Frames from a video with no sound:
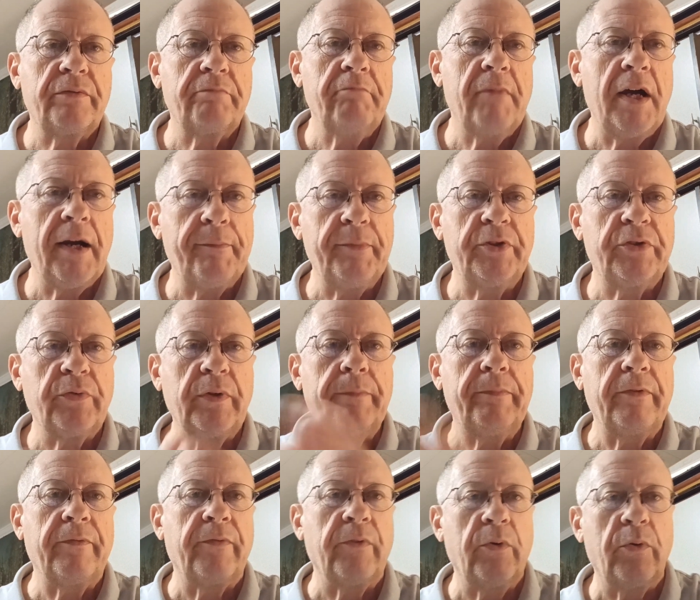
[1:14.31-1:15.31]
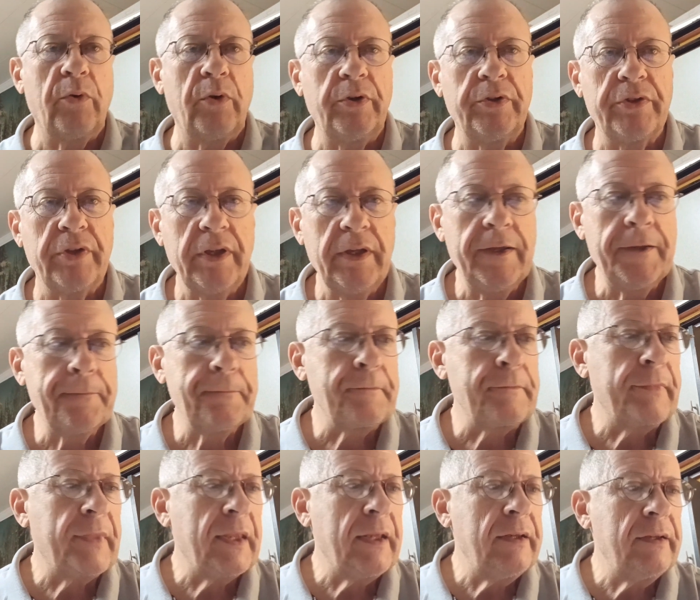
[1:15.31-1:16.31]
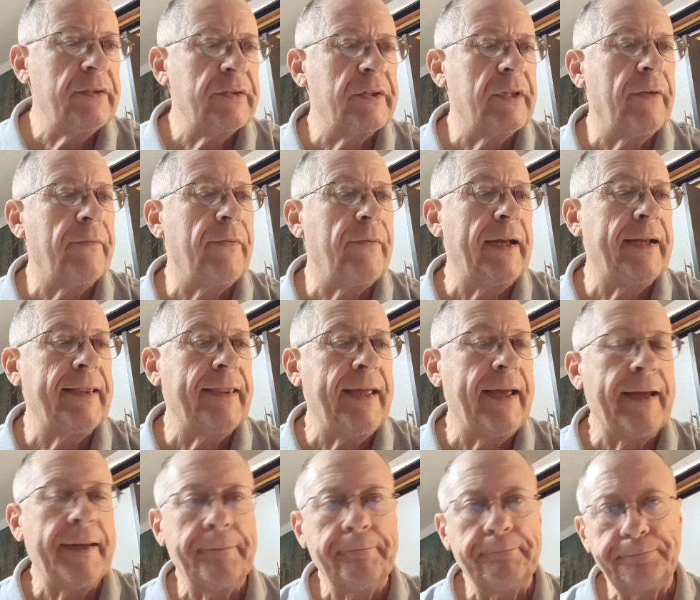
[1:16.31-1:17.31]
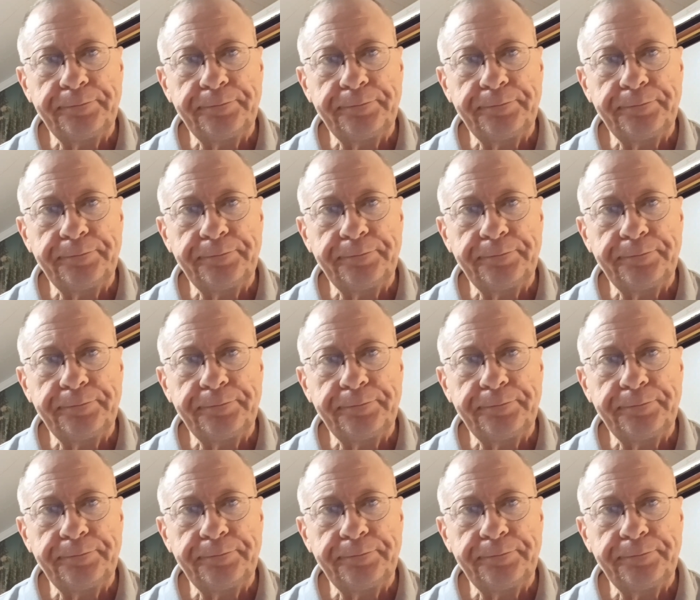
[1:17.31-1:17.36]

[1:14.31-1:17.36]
mop and sweep the floors, stuff like that.